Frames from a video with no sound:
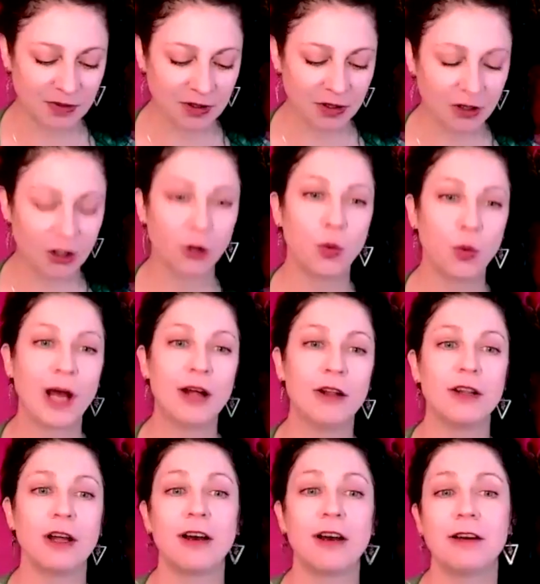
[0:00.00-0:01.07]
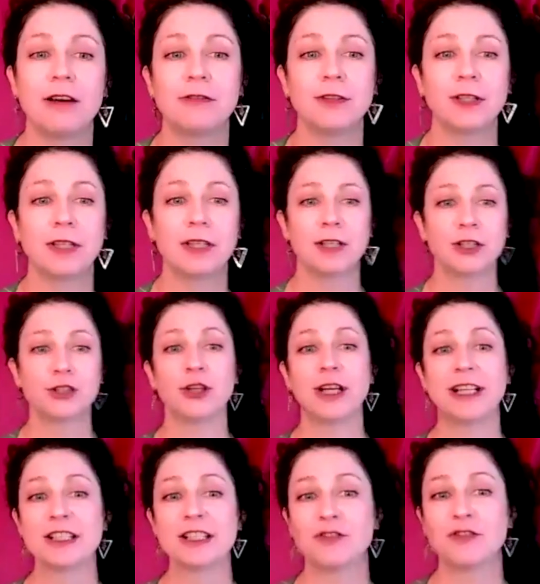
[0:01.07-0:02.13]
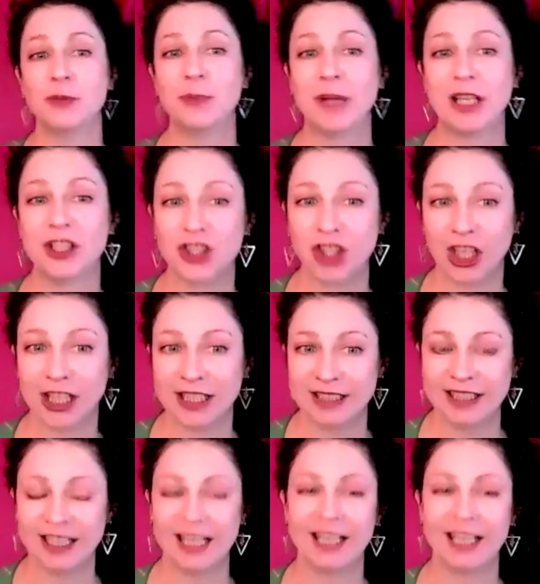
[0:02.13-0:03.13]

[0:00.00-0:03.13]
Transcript: her well of transformation,